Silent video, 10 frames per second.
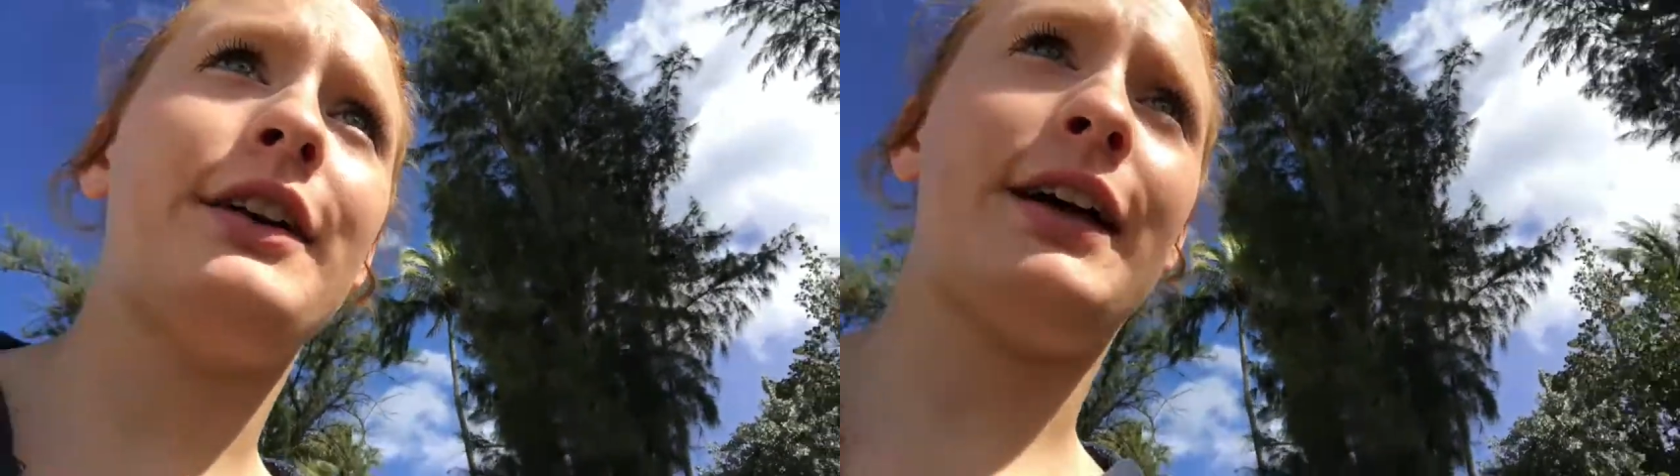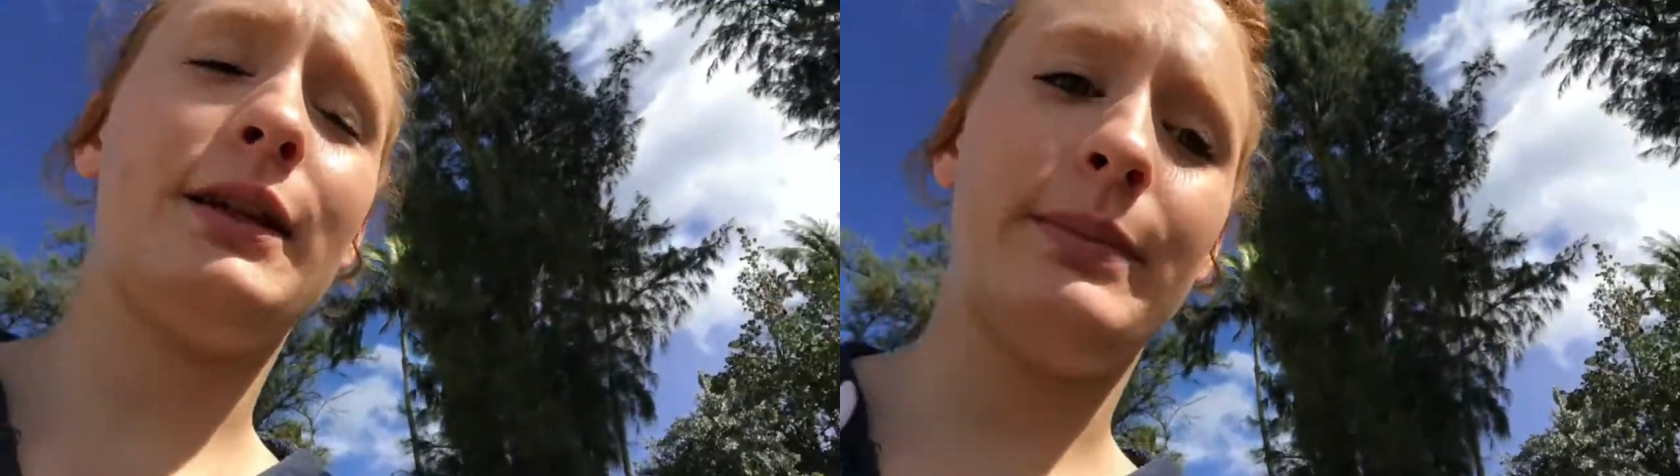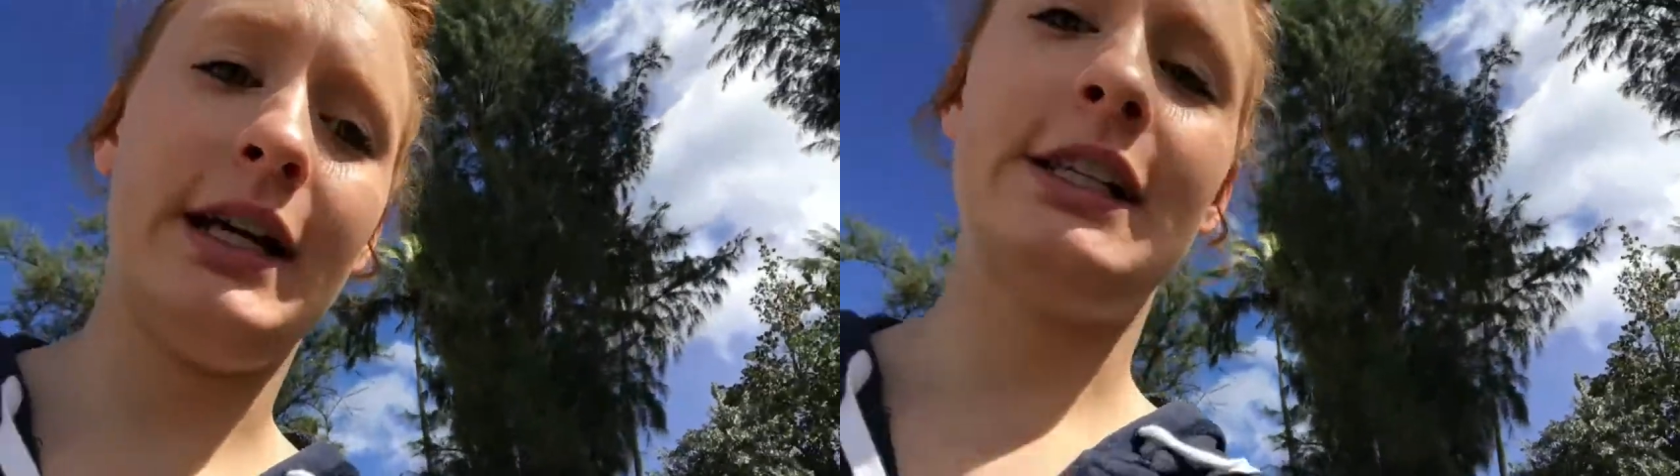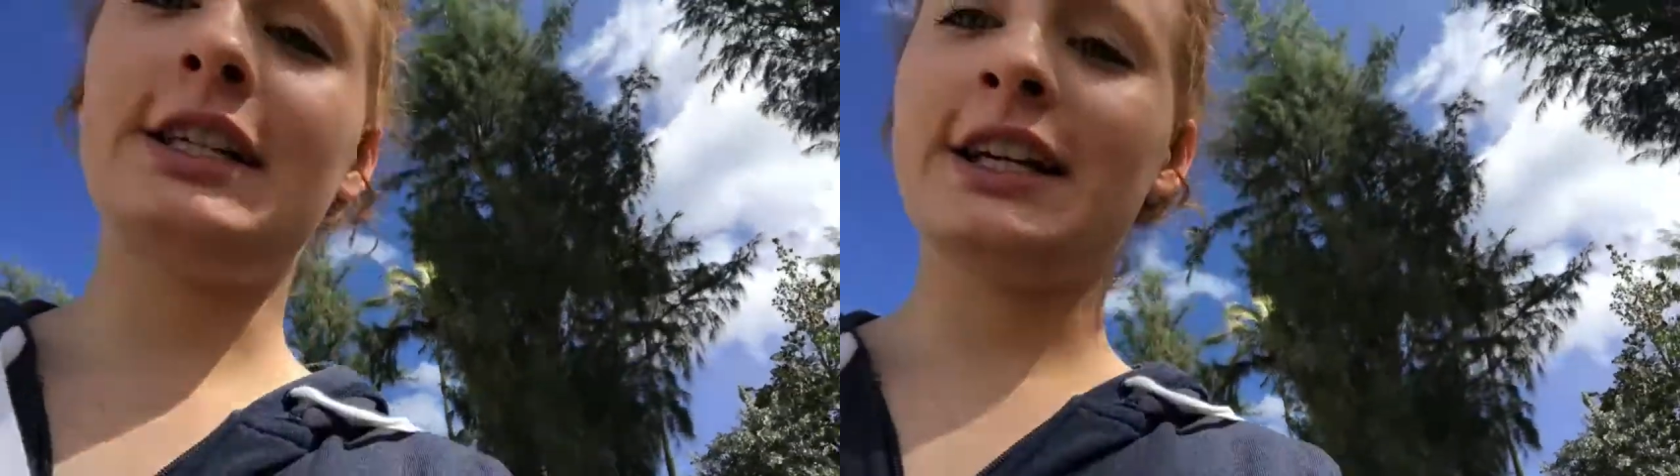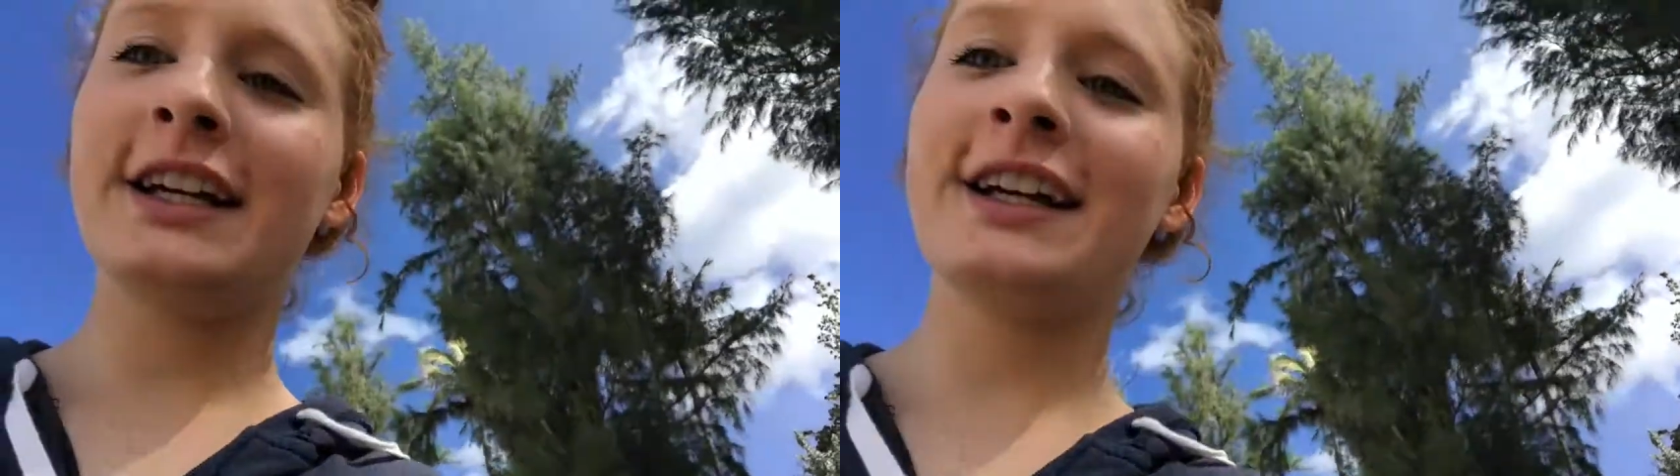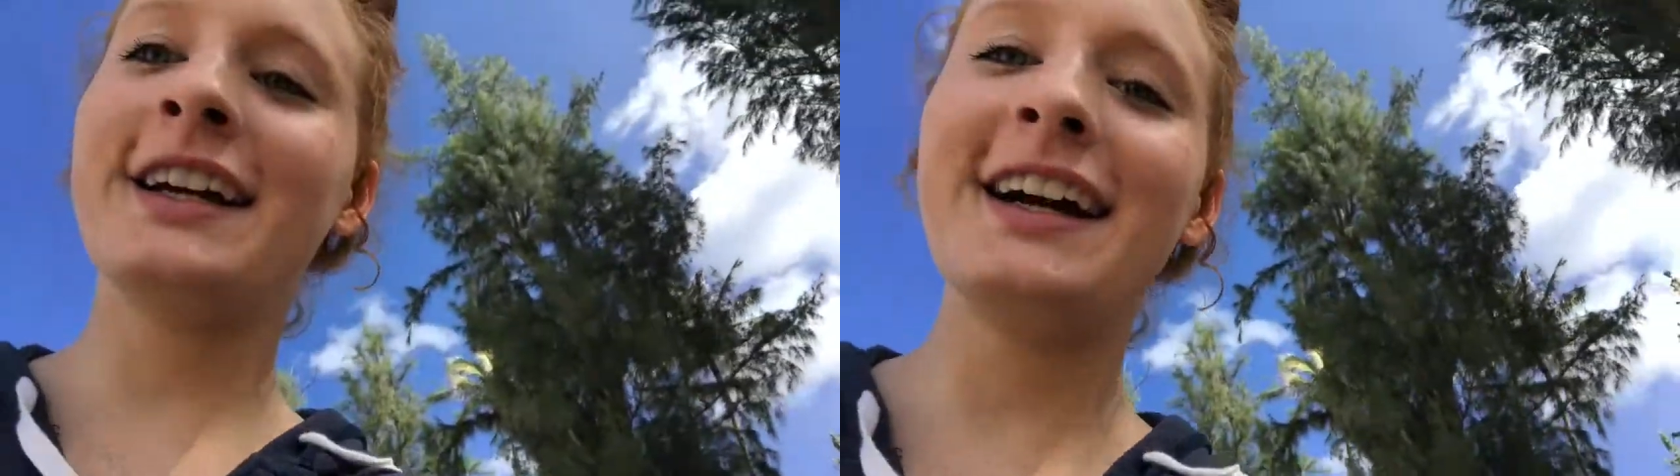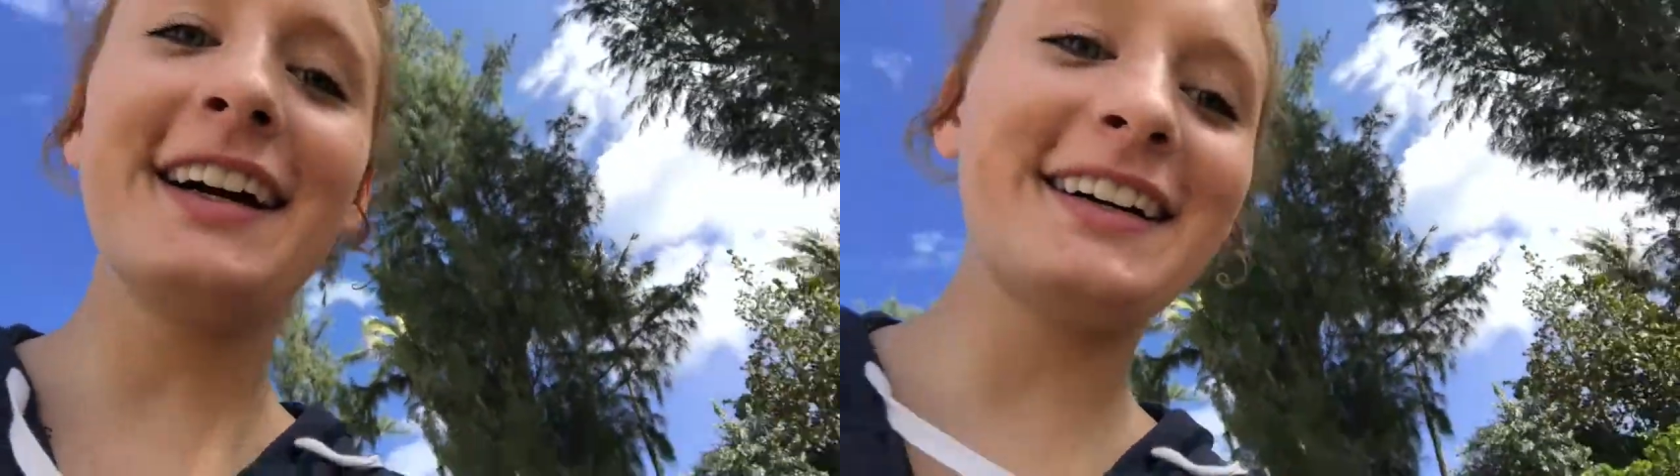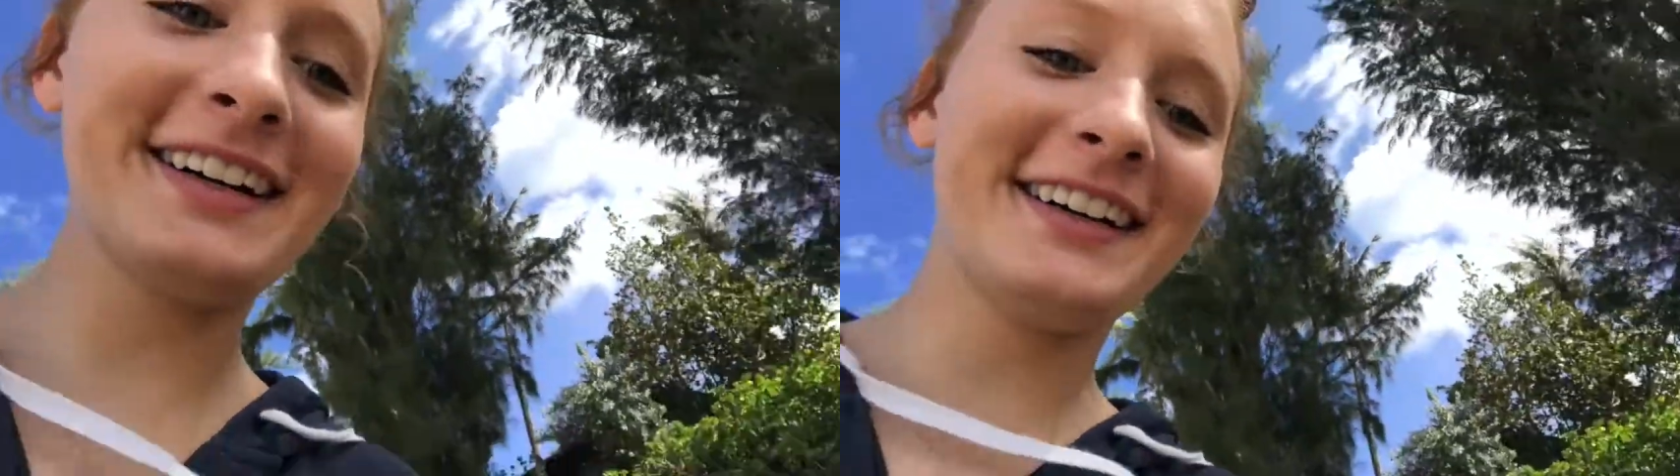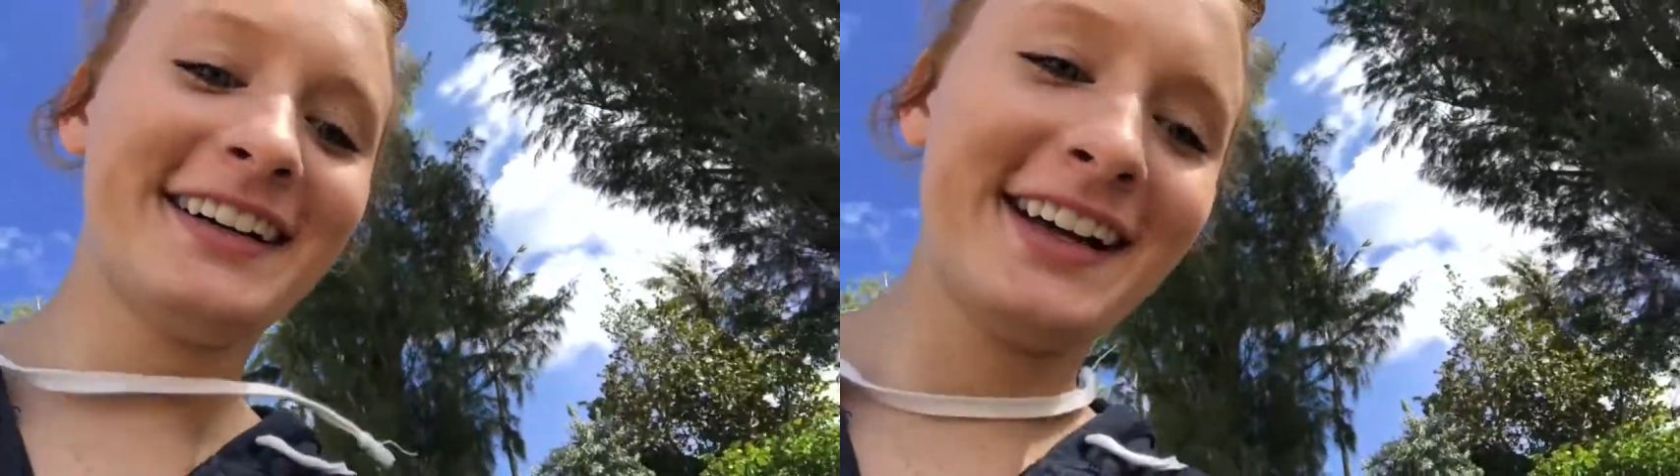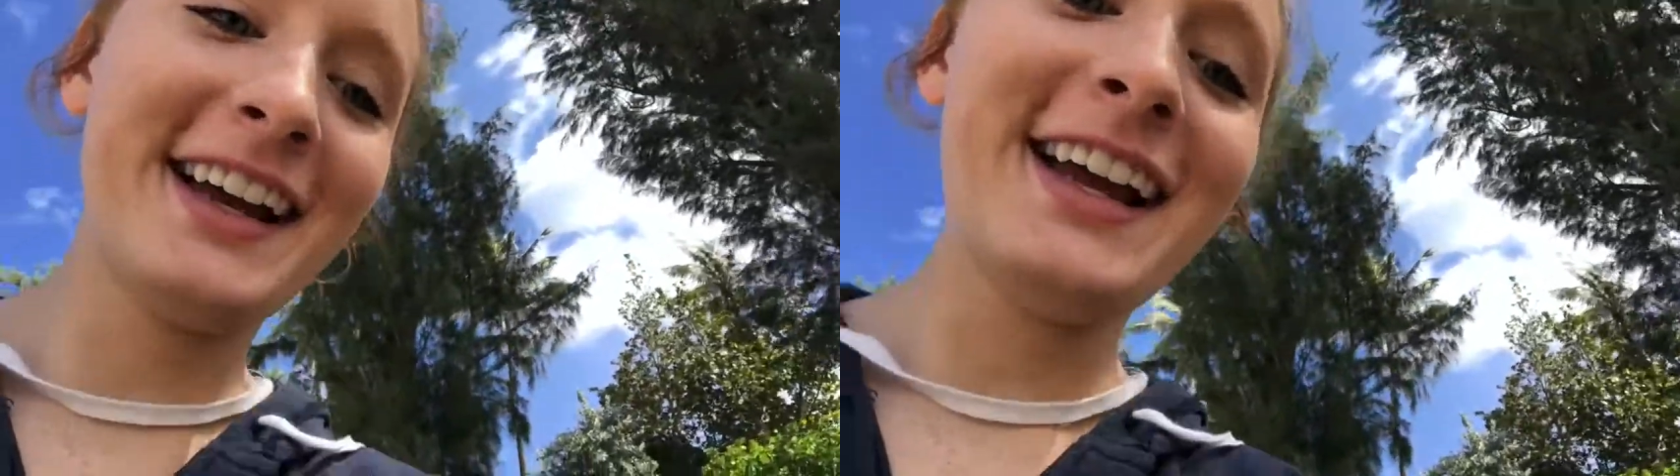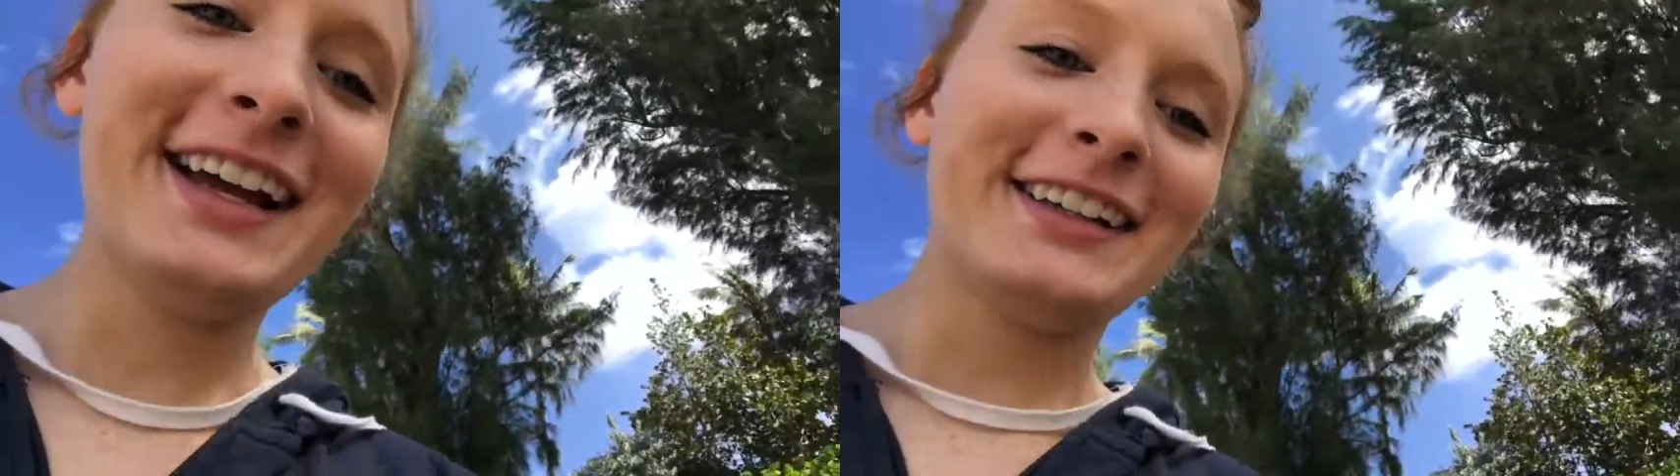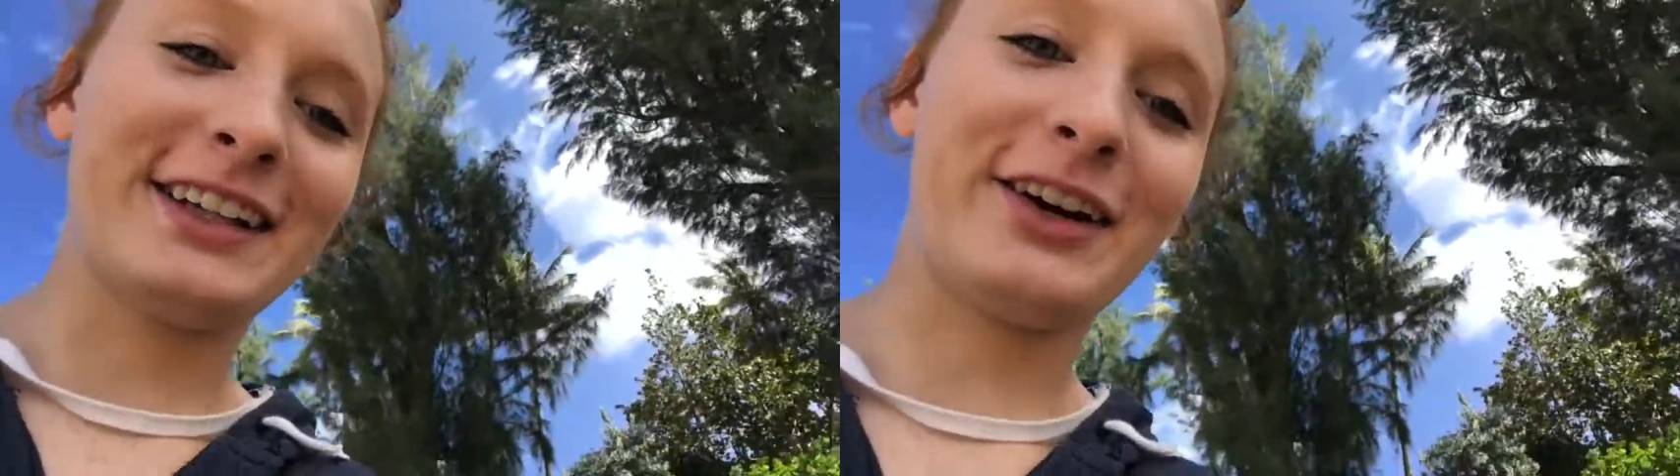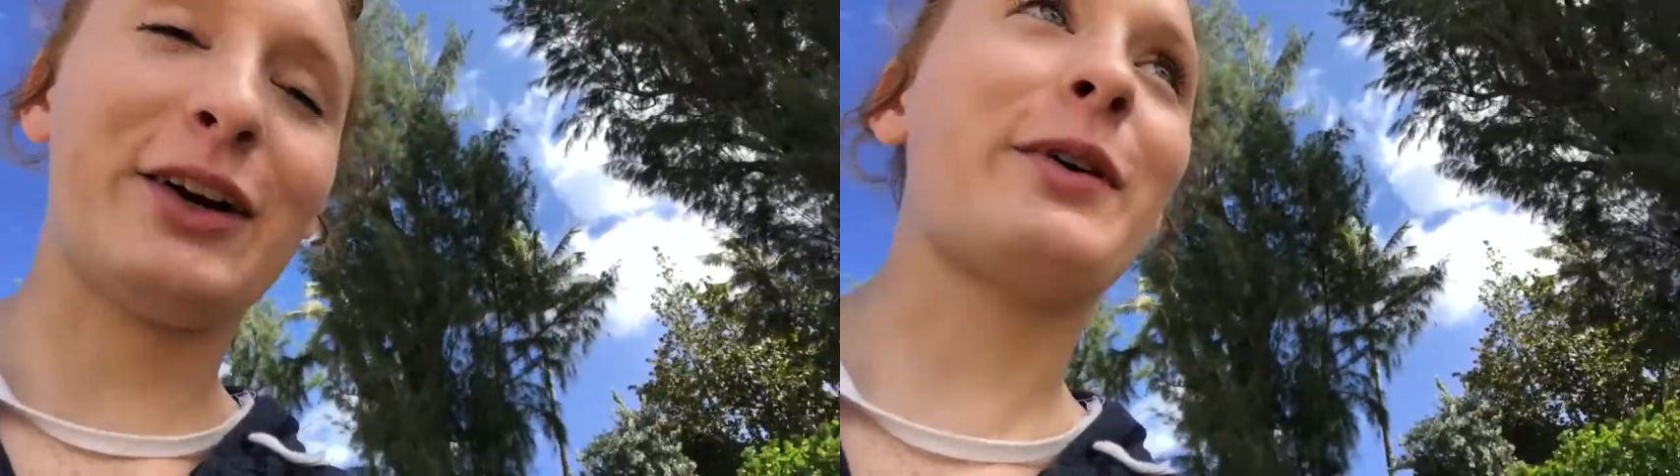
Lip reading: down the beach to go